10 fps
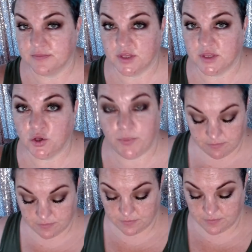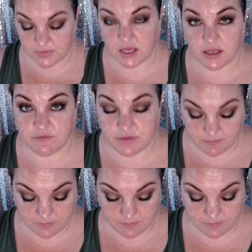You know me, I love them.